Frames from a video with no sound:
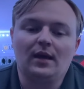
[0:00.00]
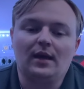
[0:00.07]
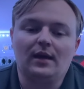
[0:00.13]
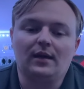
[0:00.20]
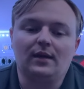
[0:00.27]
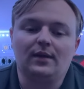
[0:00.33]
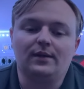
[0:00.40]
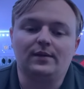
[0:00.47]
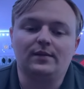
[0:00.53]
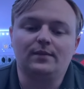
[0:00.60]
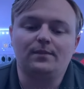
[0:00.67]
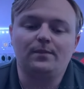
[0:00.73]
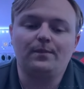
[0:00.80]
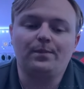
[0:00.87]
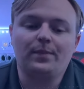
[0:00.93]
And
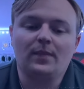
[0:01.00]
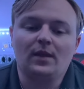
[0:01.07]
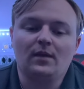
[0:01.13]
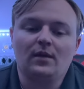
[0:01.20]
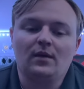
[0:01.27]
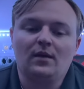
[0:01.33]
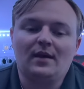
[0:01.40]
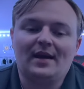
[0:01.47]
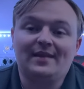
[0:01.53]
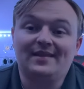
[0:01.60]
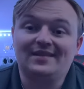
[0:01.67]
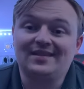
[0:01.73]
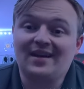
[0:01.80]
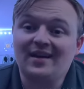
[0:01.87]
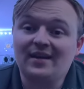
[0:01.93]
at the
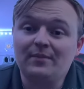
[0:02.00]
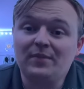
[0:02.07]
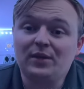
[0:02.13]
time,